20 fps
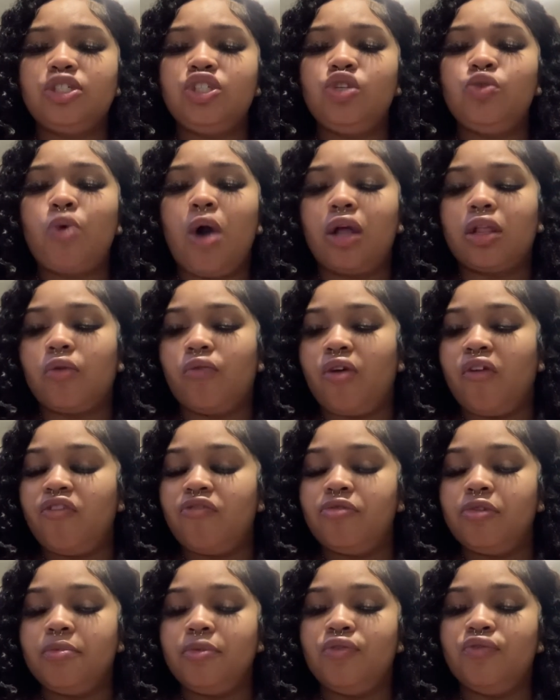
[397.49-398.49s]
you walk away from
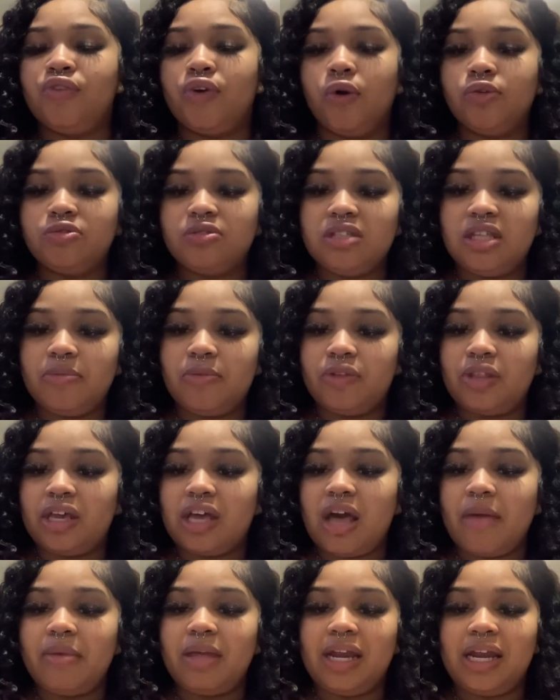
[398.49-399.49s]
them, you ghost them, or they
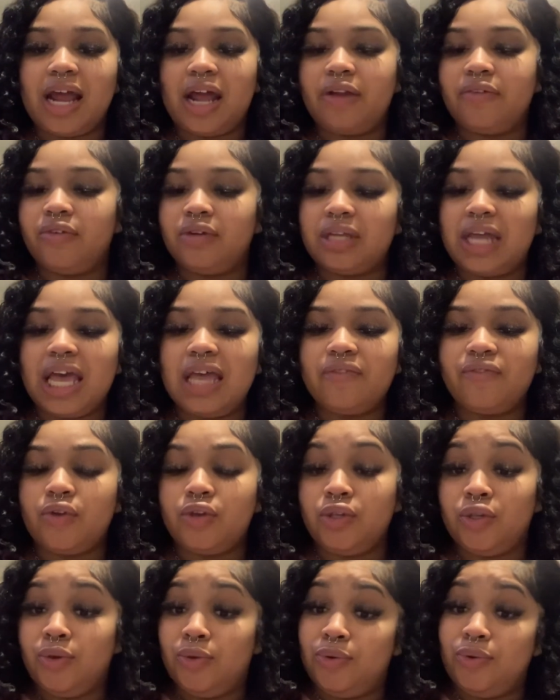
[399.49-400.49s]
come in and out of your life, or
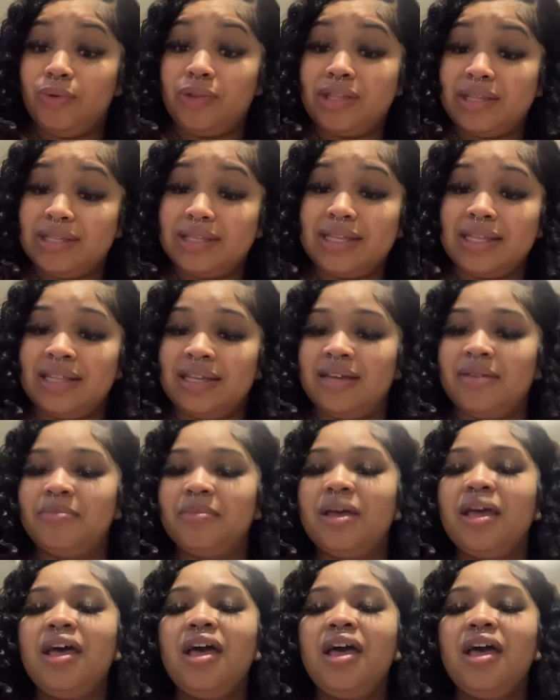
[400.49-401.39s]
you do this to them.